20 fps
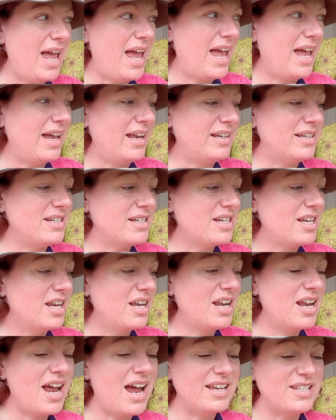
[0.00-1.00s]
And
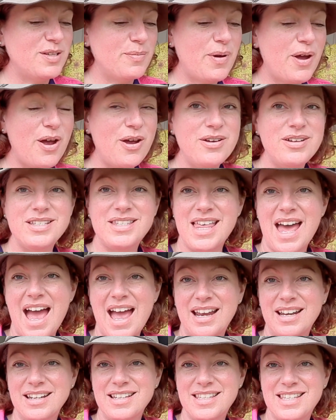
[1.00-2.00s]
I suppose
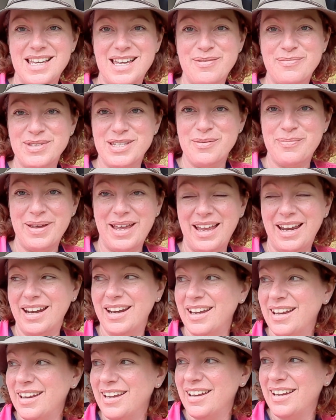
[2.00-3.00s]
that seems a bit,
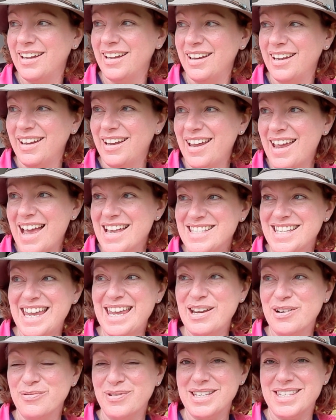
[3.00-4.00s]
as
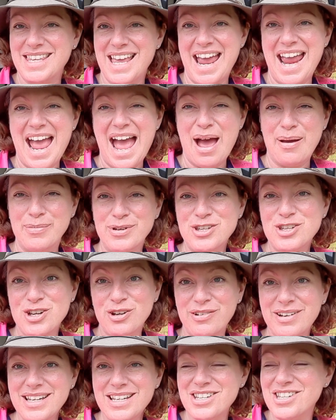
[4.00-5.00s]
Ian would say,
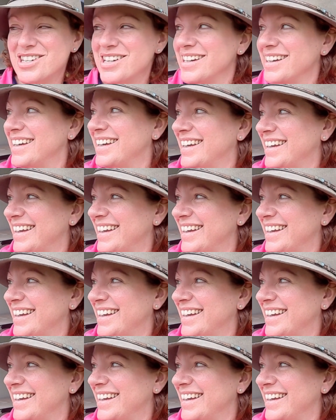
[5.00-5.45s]
amateurish.